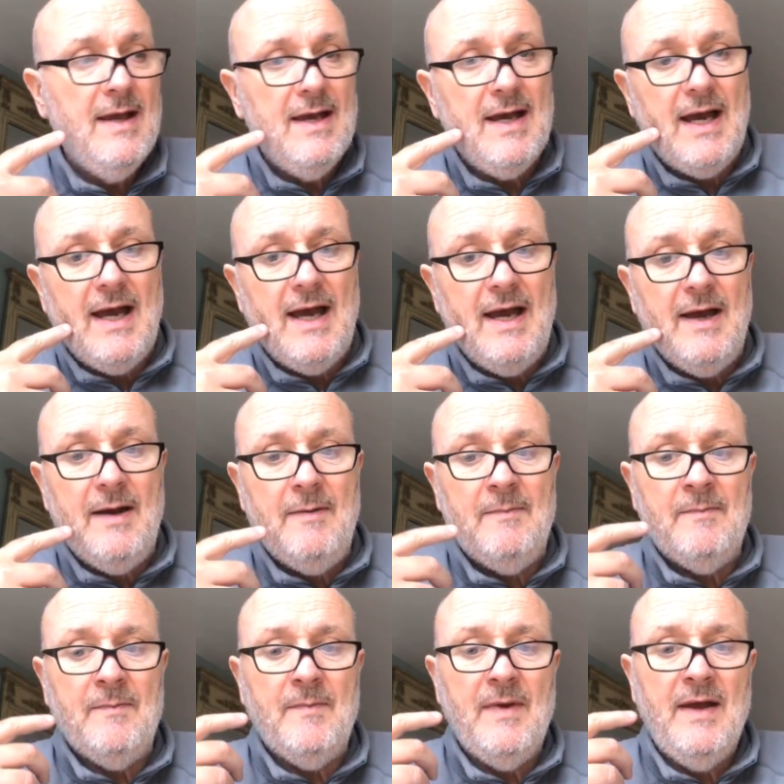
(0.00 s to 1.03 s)

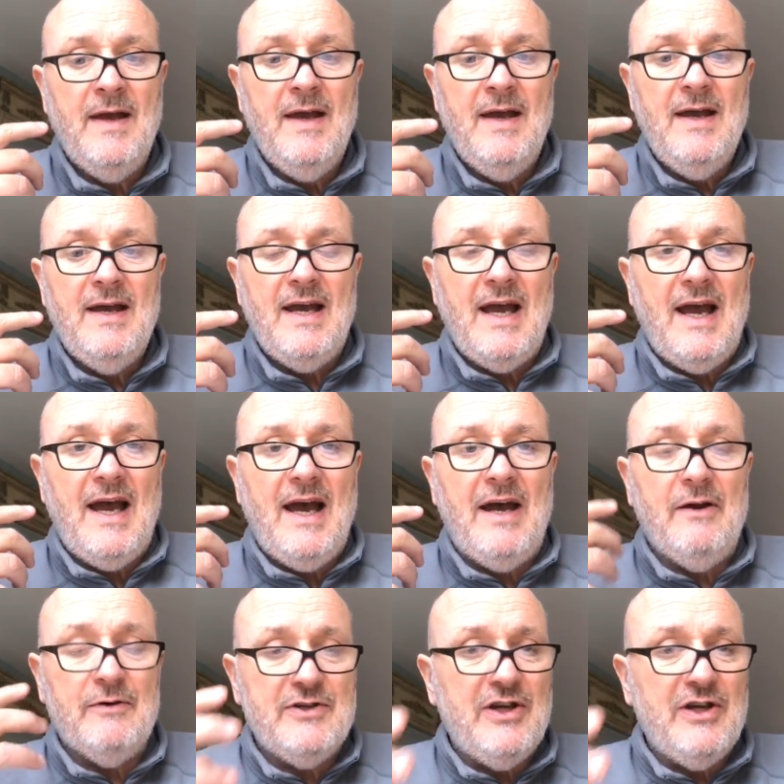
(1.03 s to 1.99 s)
And on